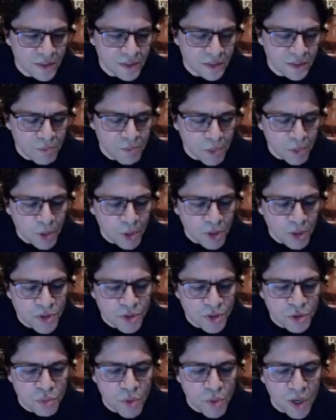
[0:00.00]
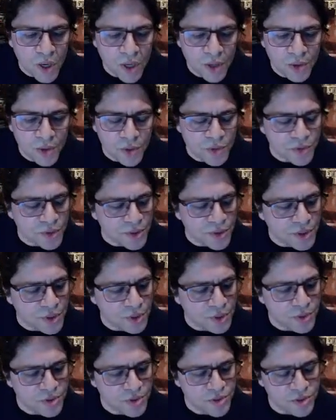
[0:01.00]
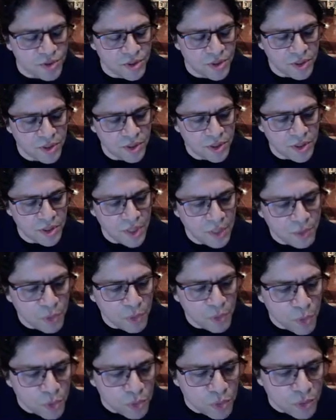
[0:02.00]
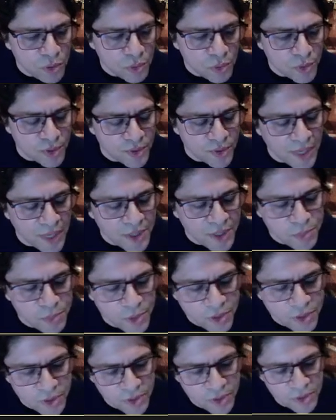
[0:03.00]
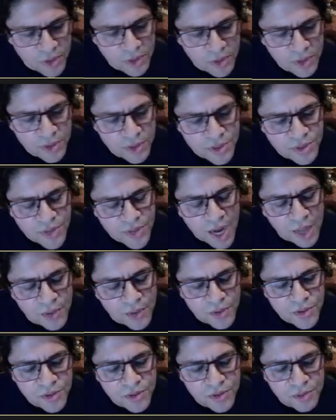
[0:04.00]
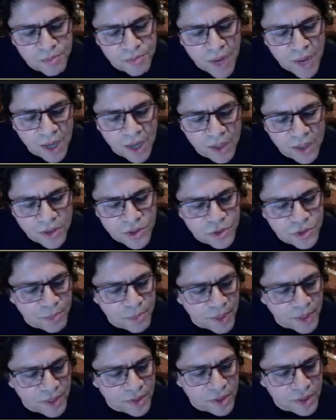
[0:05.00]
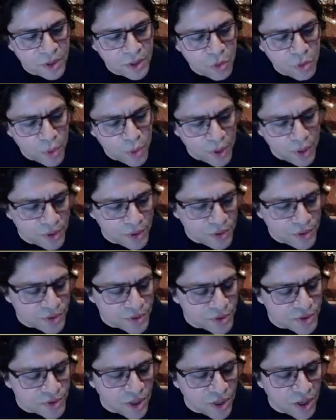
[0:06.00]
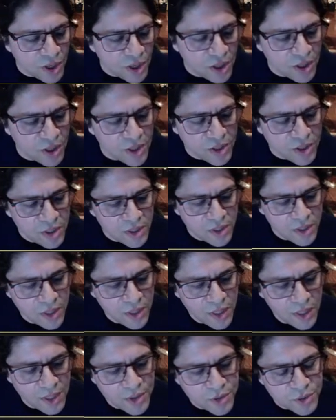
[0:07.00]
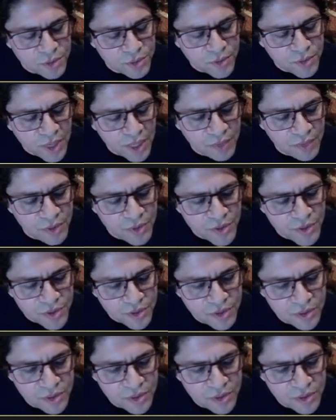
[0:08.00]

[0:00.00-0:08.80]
Mabilla just wanders in coats, every wound with attachment, and silence as mounds remain witness as song and survivance.